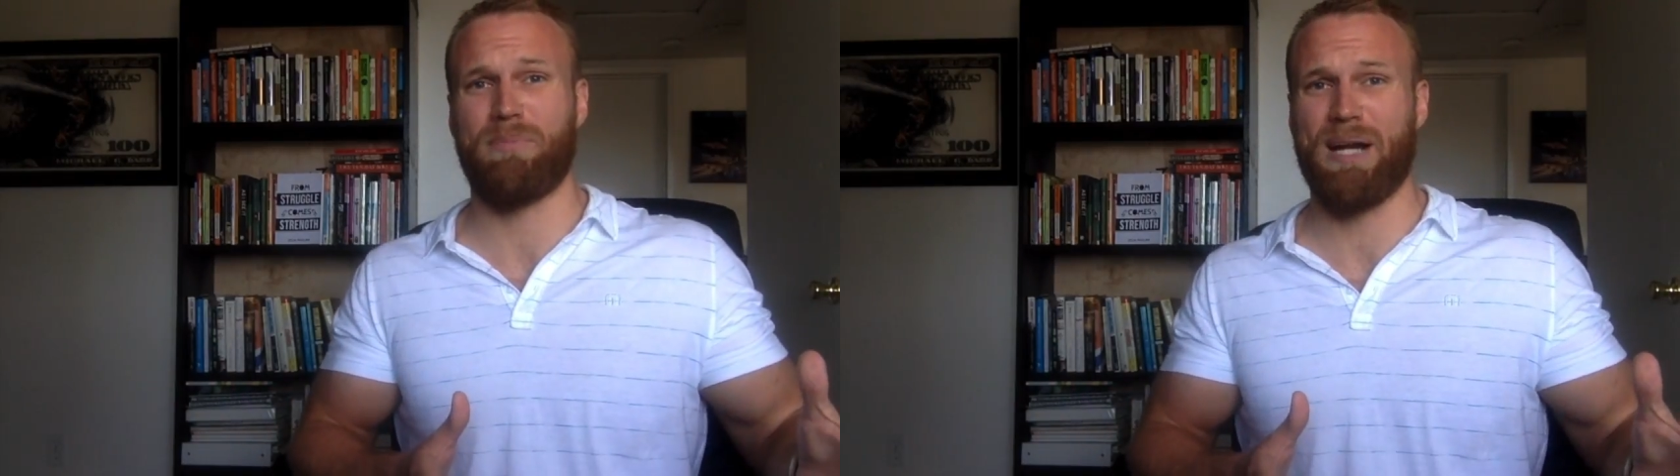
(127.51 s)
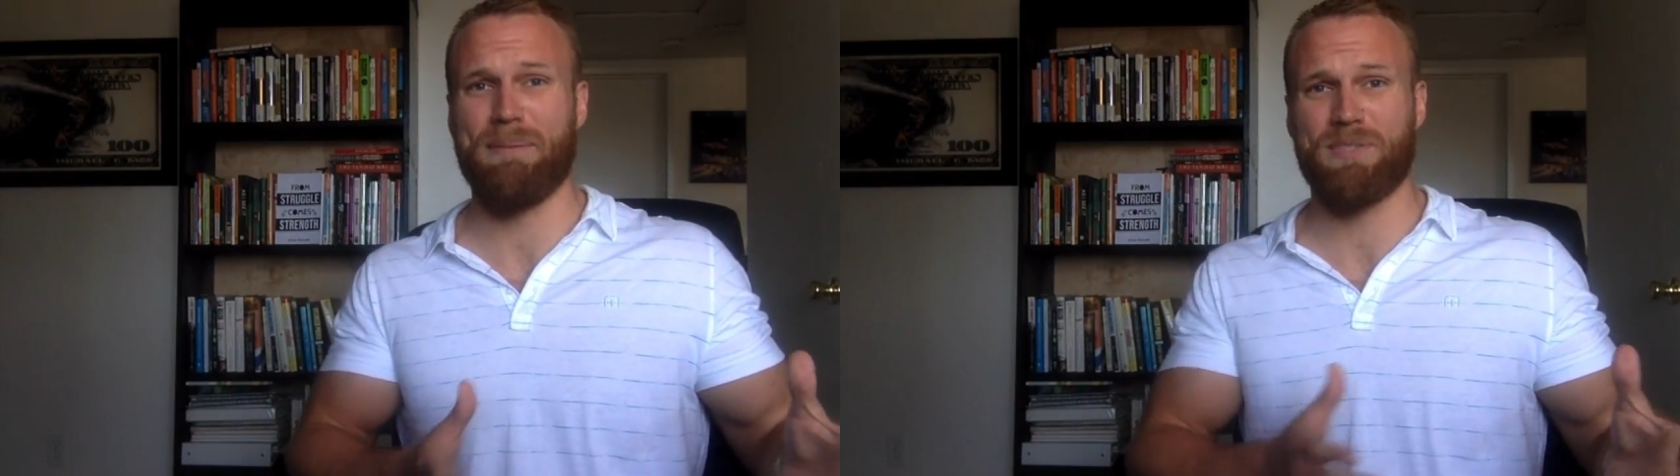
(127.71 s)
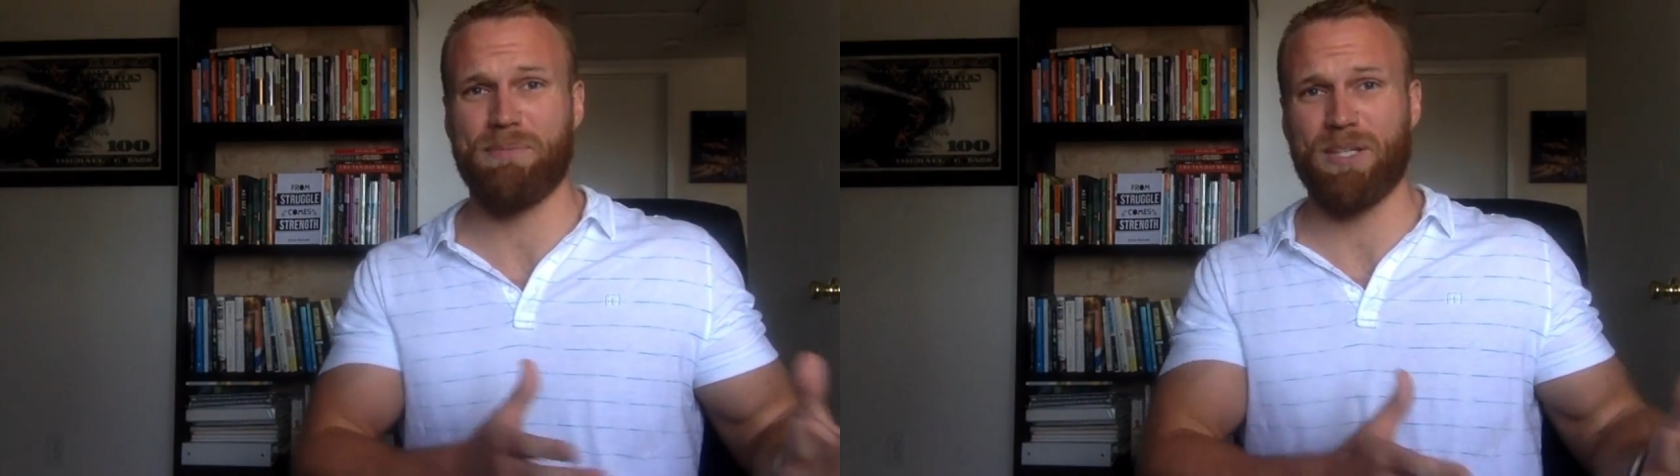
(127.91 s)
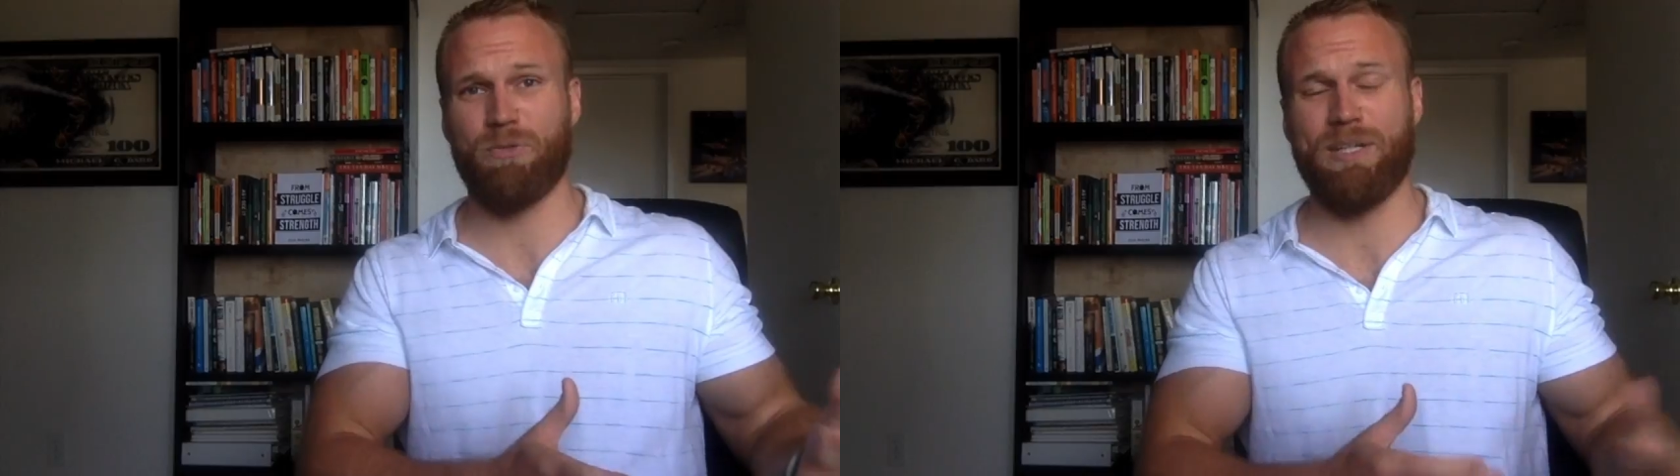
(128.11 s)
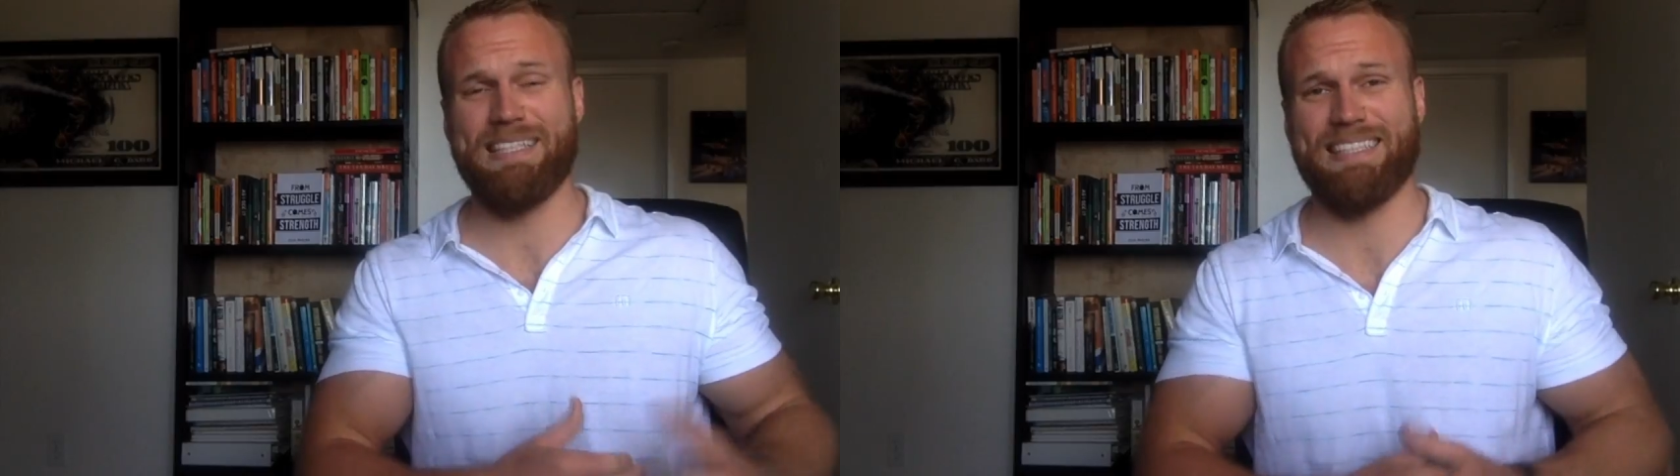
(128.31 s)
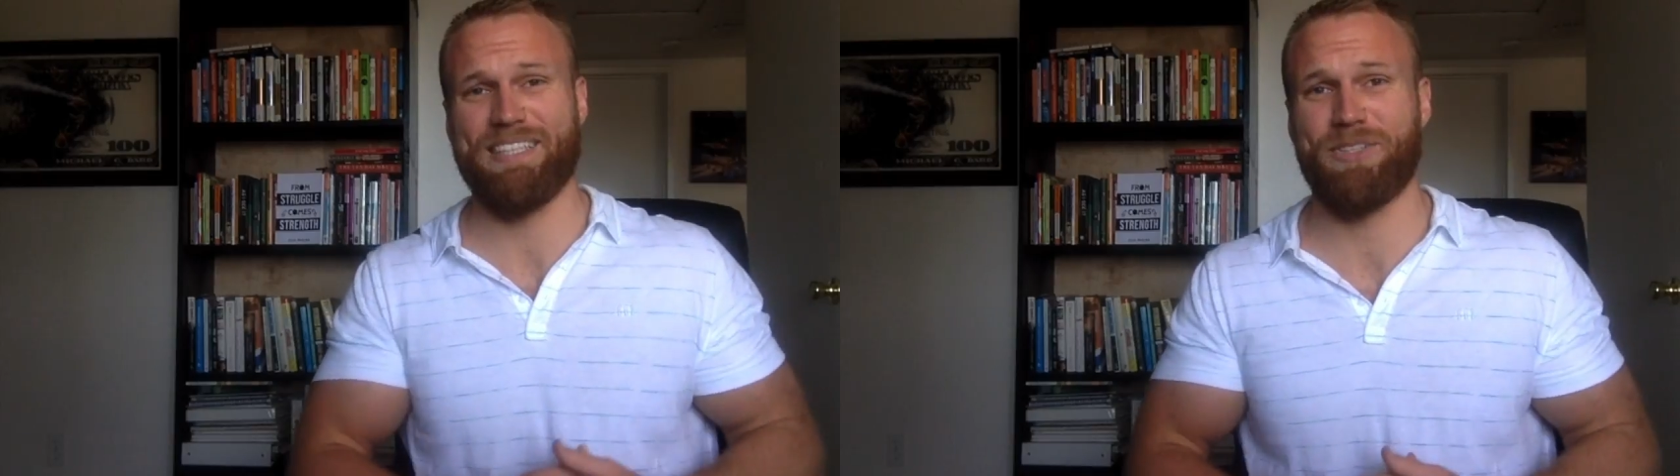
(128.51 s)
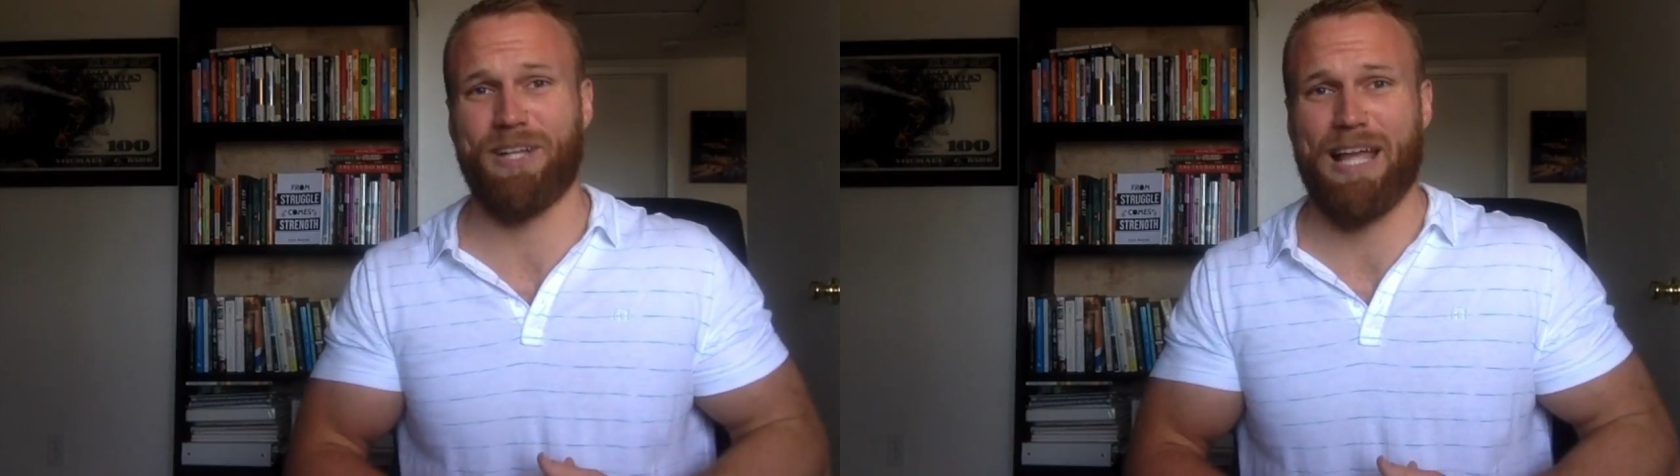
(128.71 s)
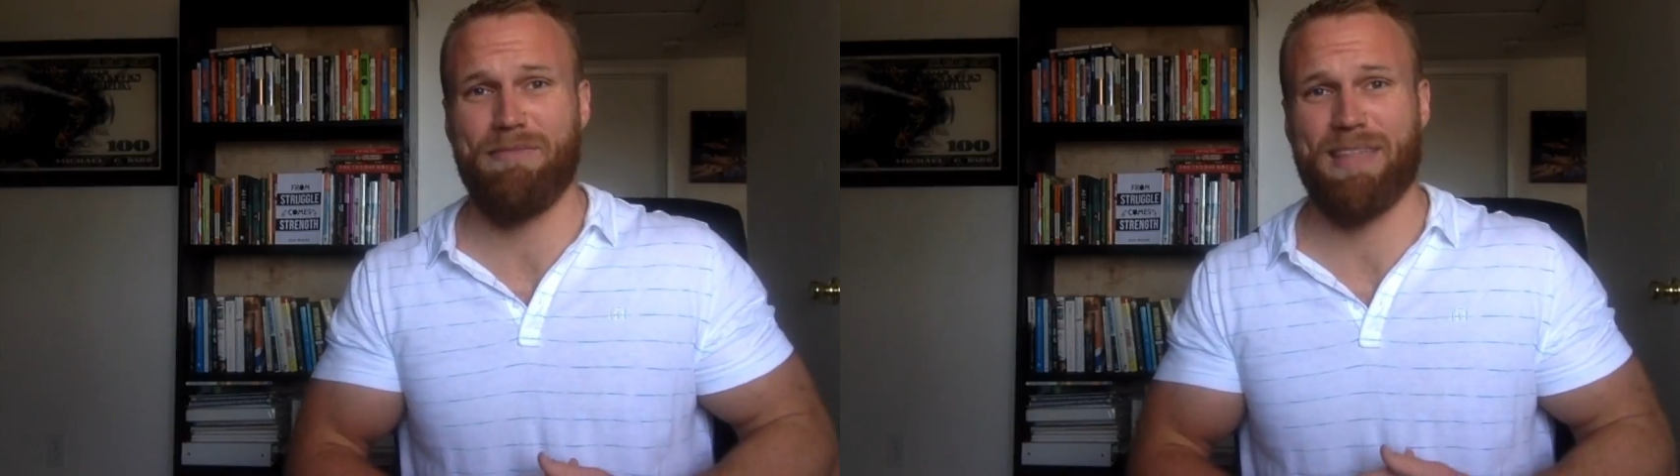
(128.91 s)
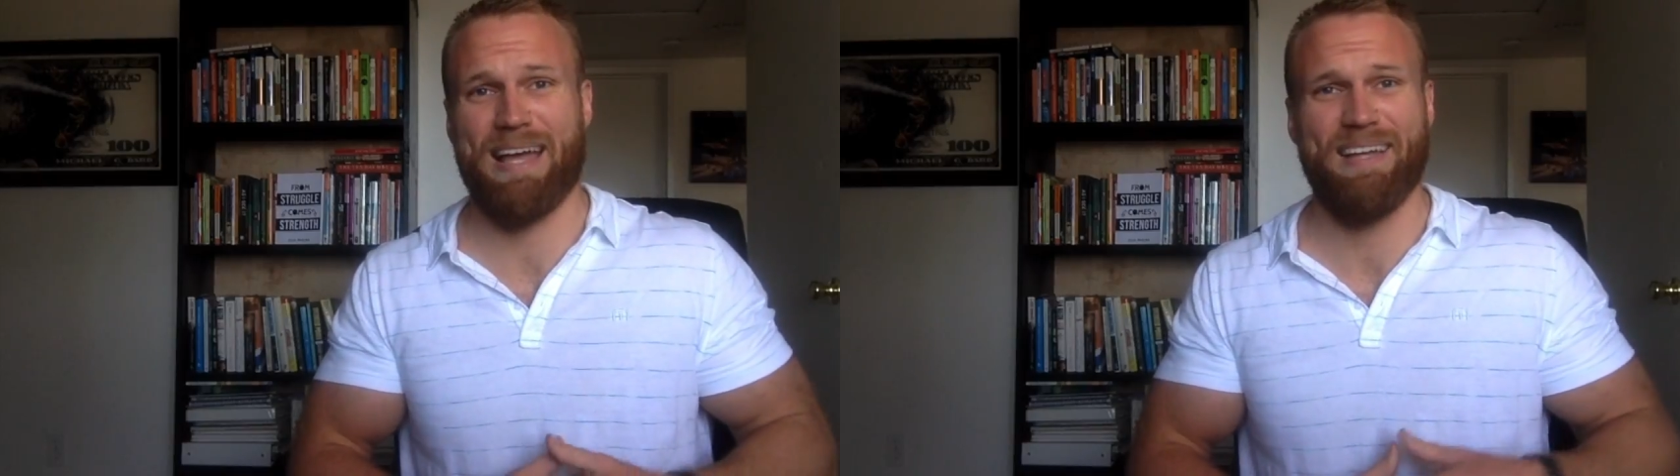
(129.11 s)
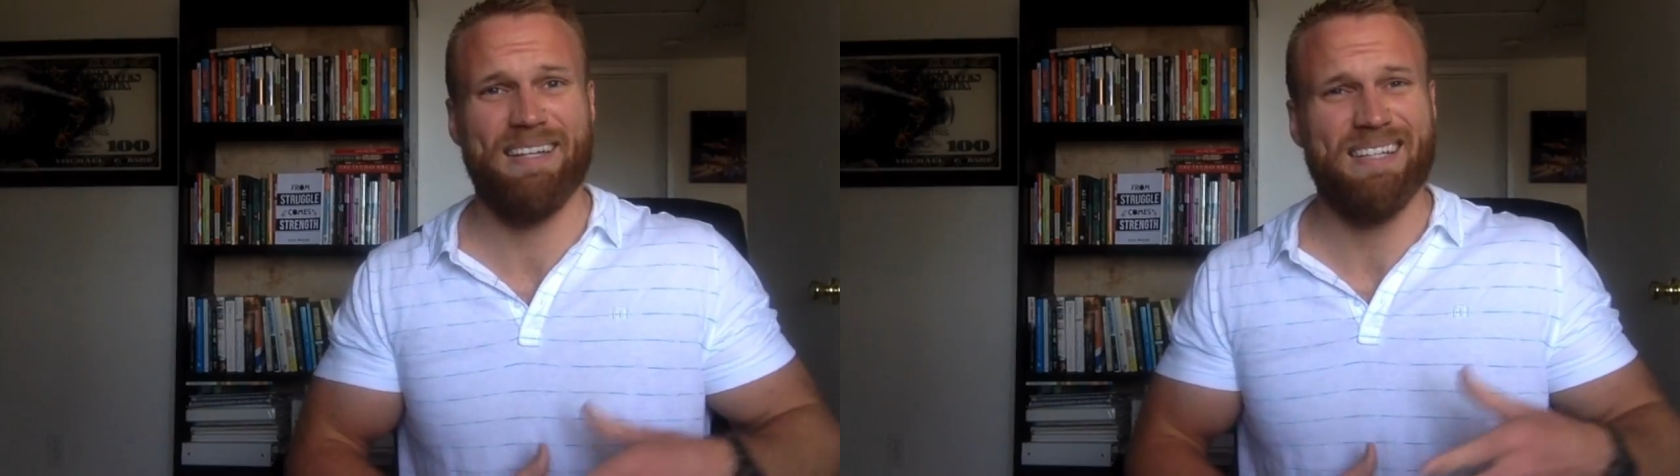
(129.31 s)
perhaps something recent in your life that